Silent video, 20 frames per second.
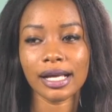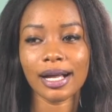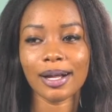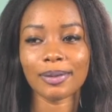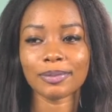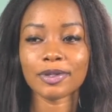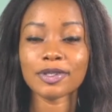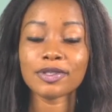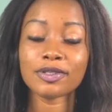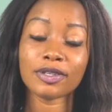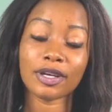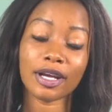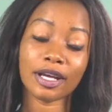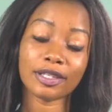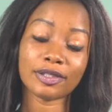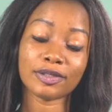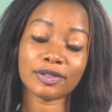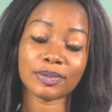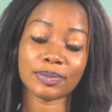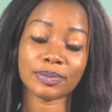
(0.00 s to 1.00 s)
I'm not
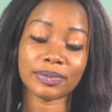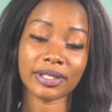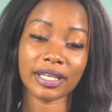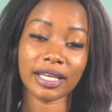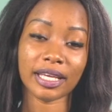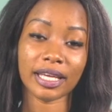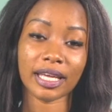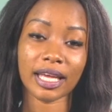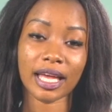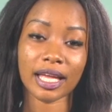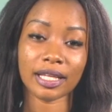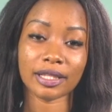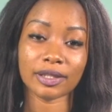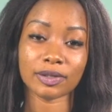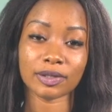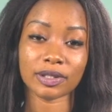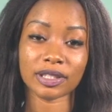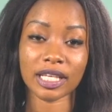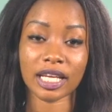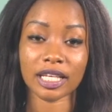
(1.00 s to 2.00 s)
trying to be
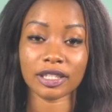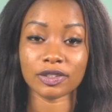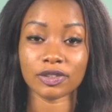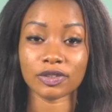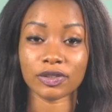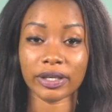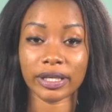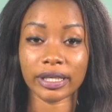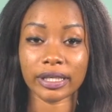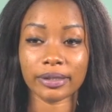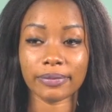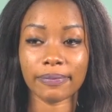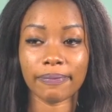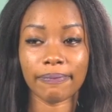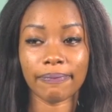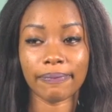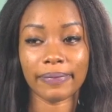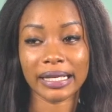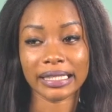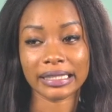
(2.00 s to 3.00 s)
ethnocentric,
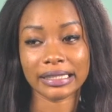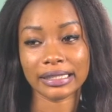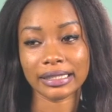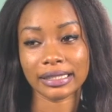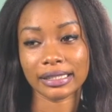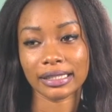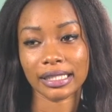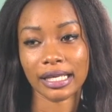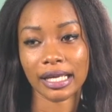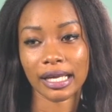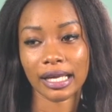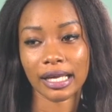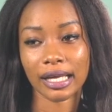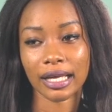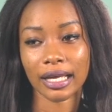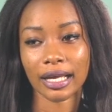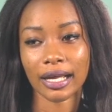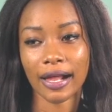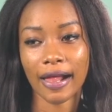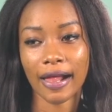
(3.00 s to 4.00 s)
but uh,